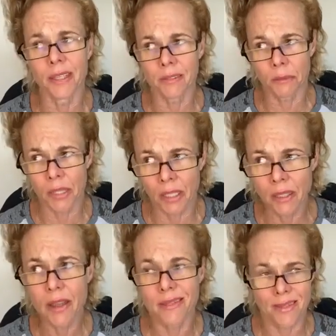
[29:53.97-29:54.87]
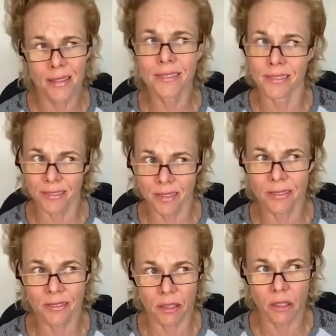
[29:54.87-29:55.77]
And to me, that's
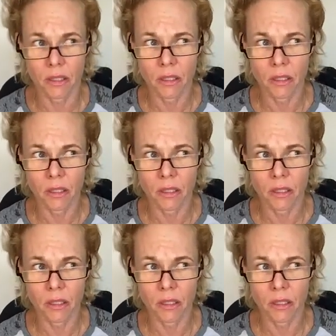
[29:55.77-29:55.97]
disgusting.